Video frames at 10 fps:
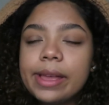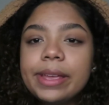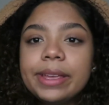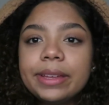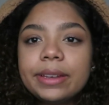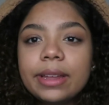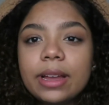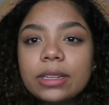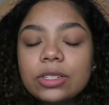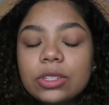And
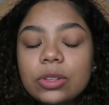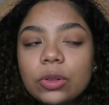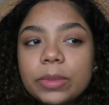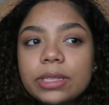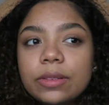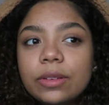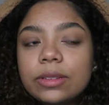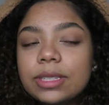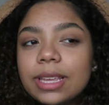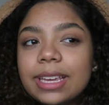I just told myself, I
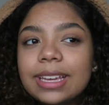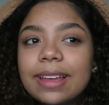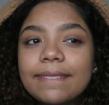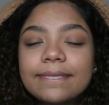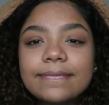was like,